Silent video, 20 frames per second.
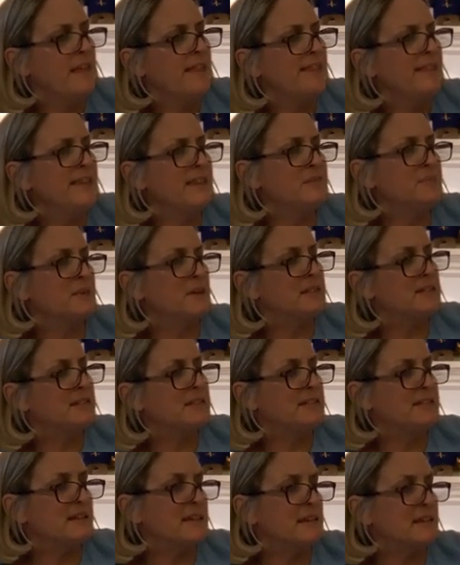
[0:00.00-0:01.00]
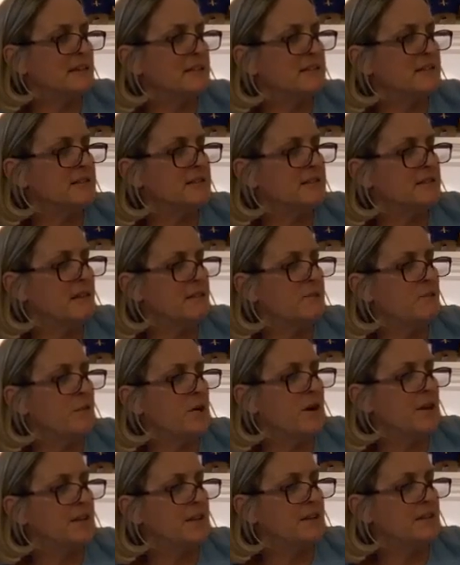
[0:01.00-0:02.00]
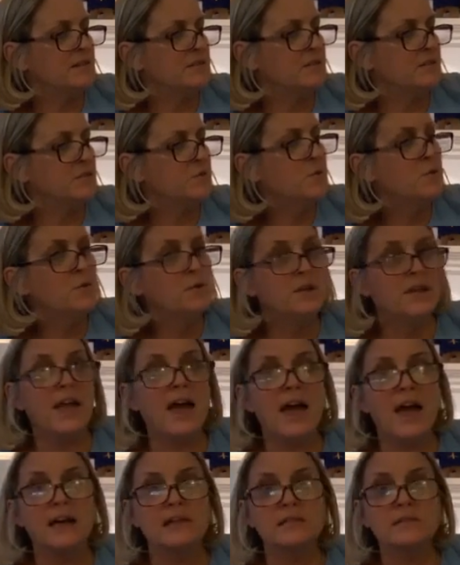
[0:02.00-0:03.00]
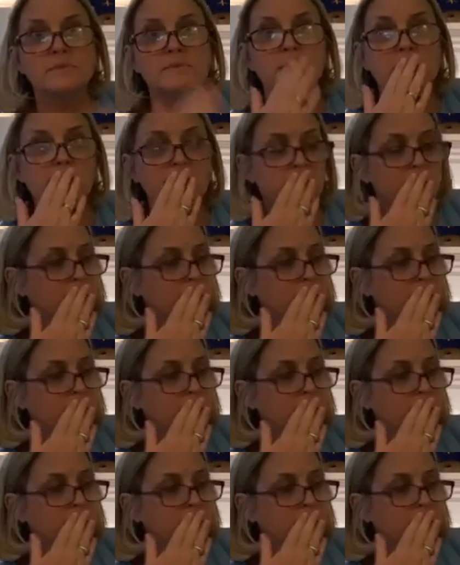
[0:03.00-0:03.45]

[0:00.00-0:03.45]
"This place stinks," said one, and the school gasped.